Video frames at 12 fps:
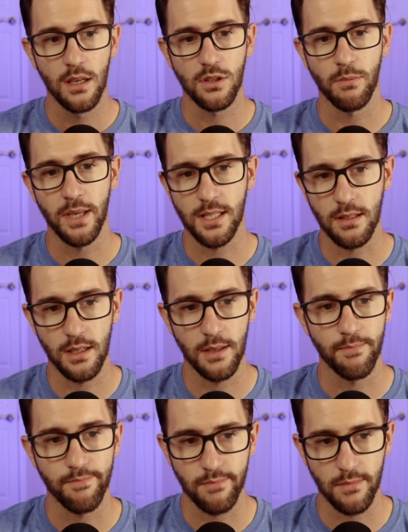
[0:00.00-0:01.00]
So
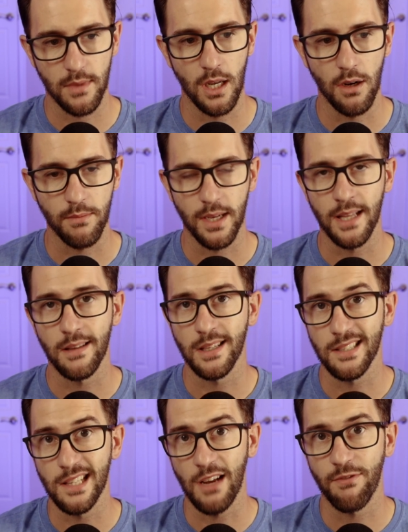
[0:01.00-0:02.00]
basically,
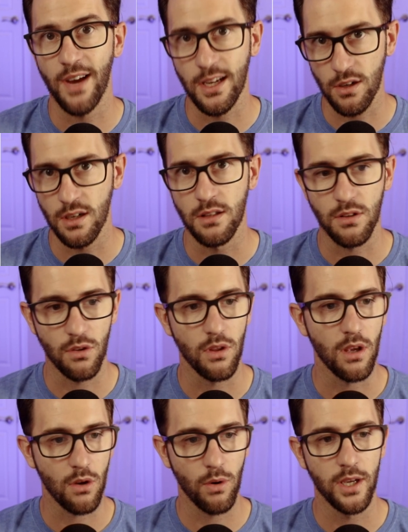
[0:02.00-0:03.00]
it's not factored into the
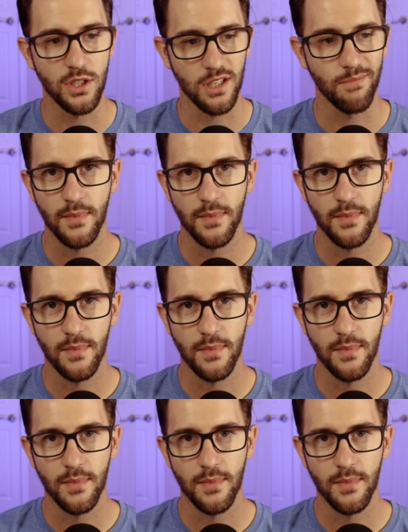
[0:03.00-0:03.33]
equation.